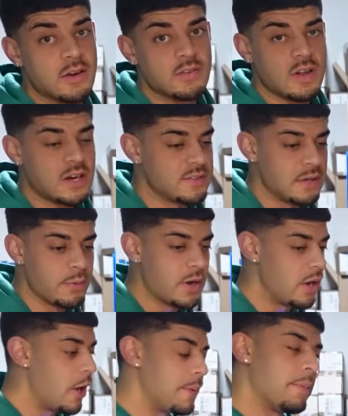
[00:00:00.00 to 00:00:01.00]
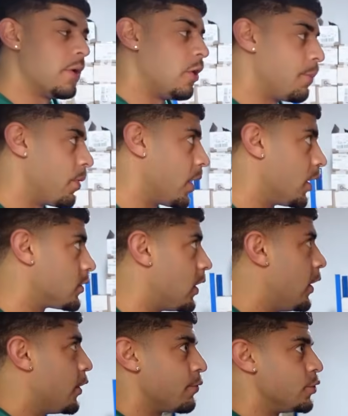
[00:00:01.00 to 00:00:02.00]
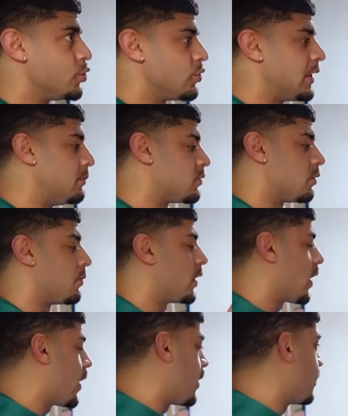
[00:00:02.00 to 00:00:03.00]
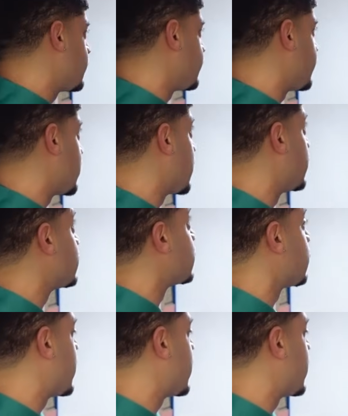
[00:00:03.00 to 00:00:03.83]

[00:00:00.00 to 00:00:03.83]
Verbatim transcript: because like I said, we're gonna open up a lot of product through streams and on my uh, videos as